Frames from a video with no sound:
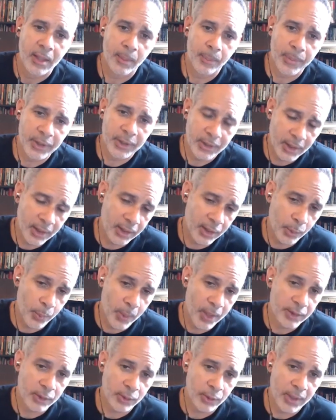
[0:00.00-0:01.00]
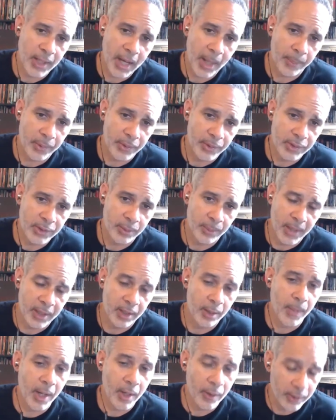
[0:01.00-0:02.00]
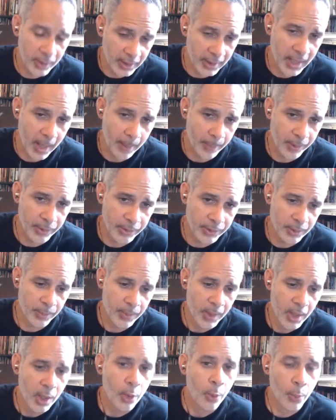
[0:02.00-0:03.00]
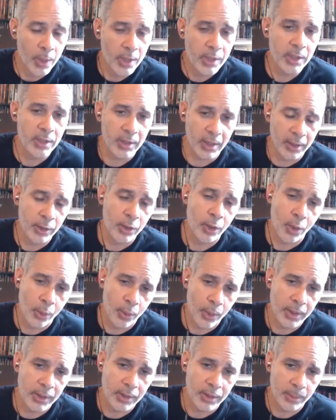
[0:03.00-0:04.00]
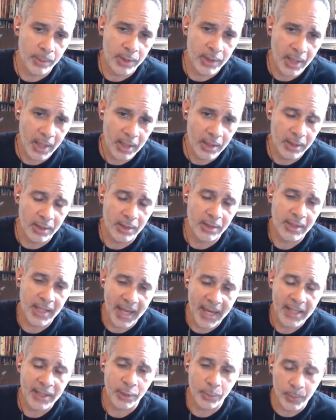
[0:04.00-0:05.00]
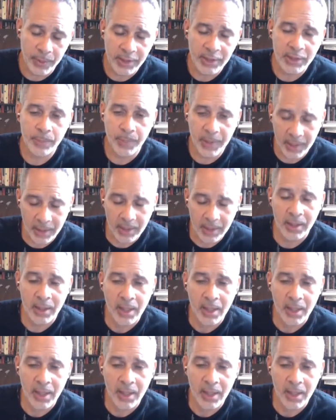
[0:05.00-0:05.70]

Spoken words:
particularly Western capitalism and American capitalism, which is undergoing some changes as we speak.